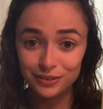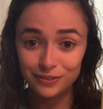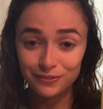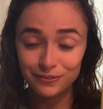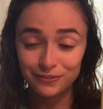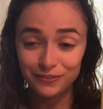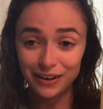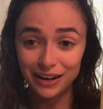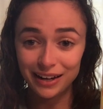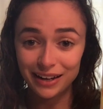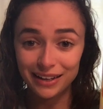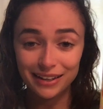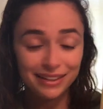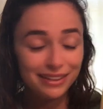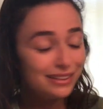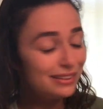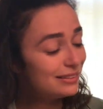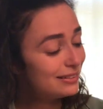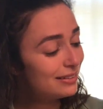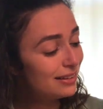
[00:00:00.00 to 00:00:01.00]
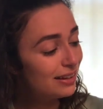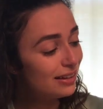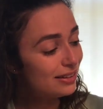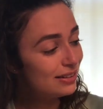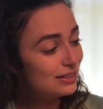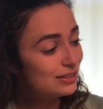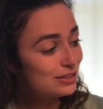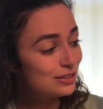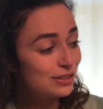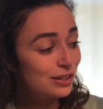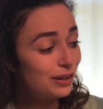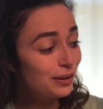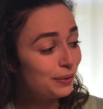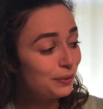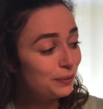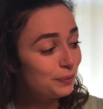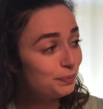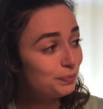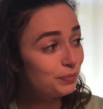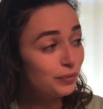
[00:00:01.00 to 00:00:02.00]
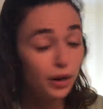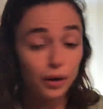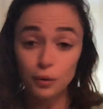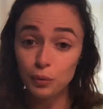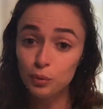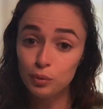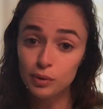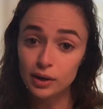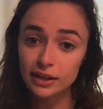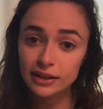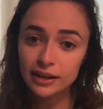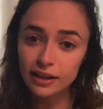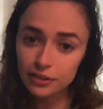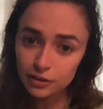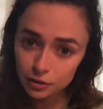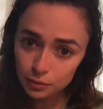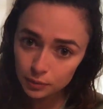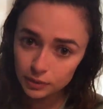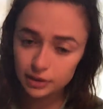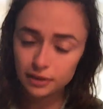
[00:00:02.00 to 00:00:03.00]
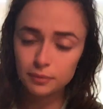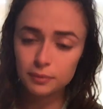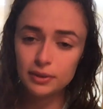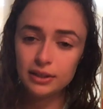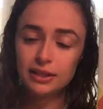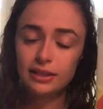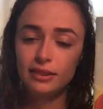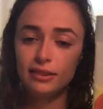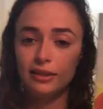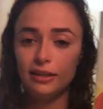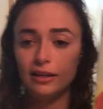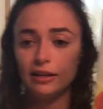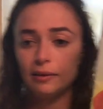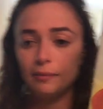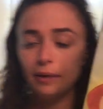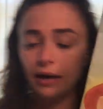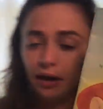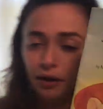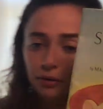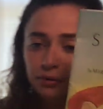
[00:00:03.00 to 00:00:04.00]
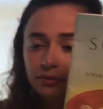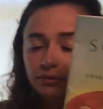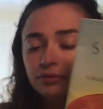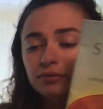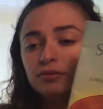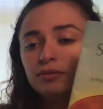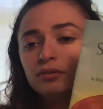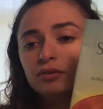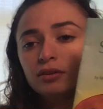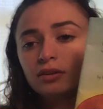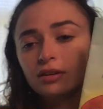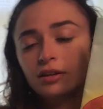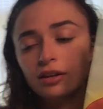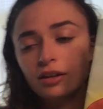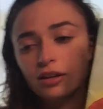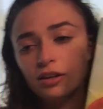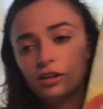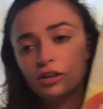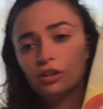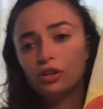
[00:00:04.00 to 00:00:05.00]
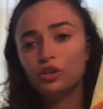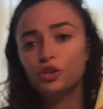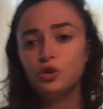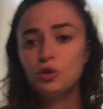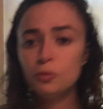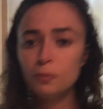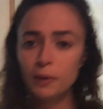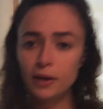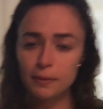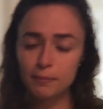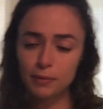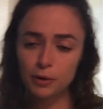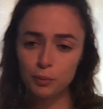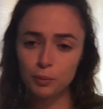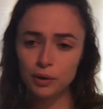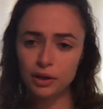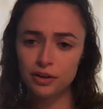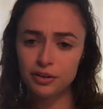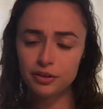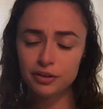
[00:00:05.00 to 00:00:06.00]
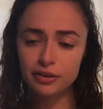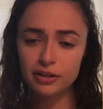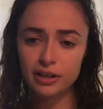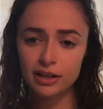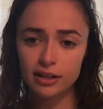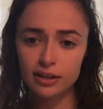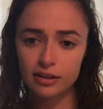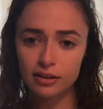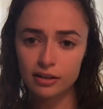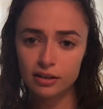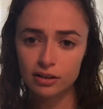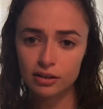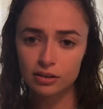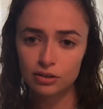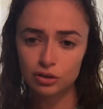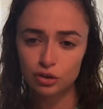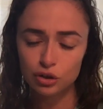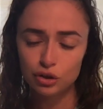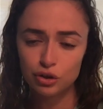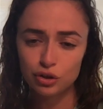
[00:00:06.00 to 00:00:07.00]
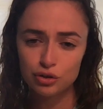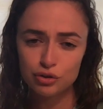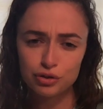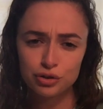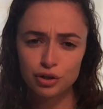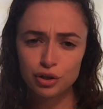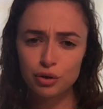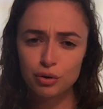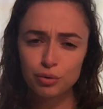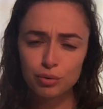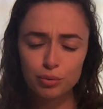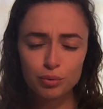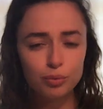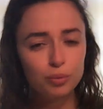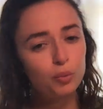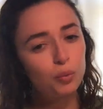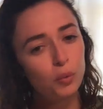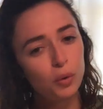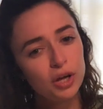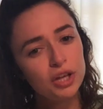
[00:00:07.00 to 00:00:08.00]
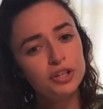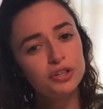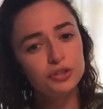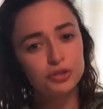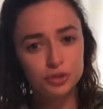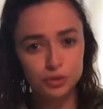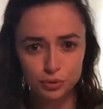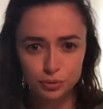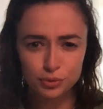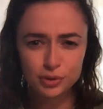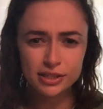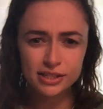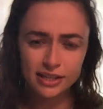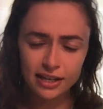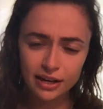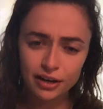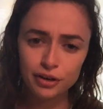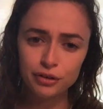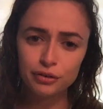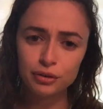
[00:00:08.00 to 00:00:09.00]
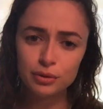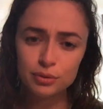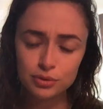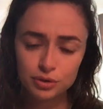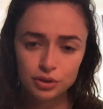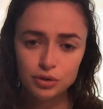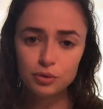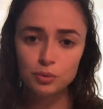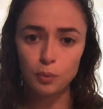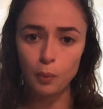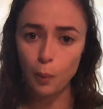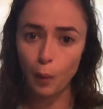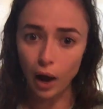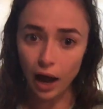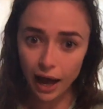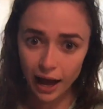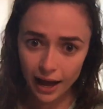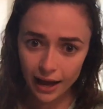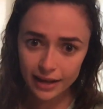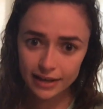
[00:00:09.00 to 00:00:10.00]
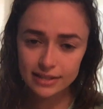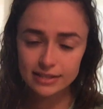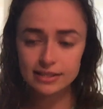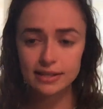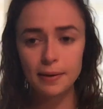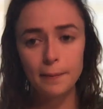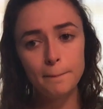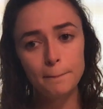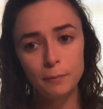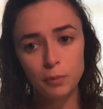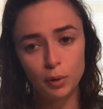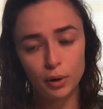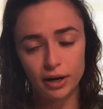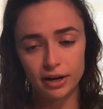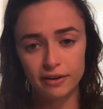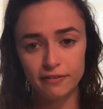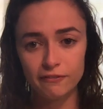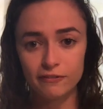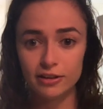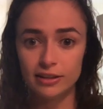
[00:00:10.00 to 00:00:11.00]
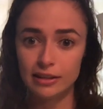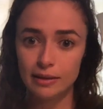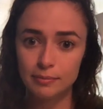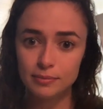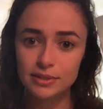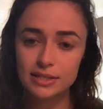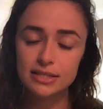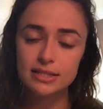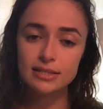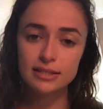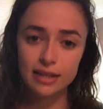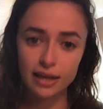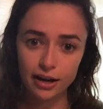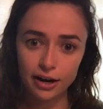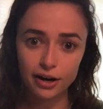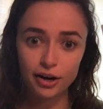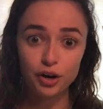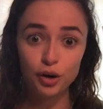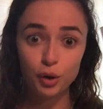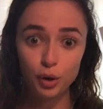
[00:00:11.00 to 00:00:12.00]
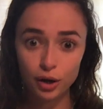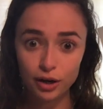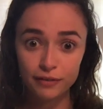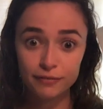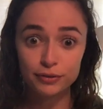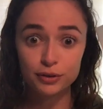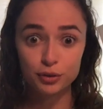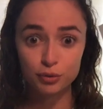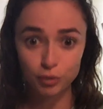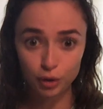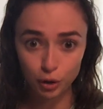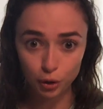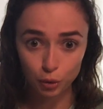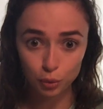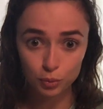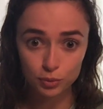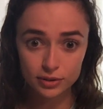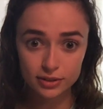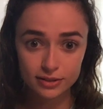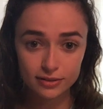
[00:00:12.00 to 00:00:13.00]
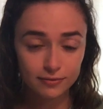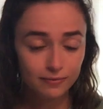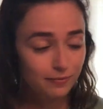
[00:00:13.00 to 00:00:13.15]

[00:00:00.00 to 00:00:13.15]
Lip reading: Right? So, another one that we can think about. You might be wondering, so what do scarecrows do? Why is it important for them to scare off crows?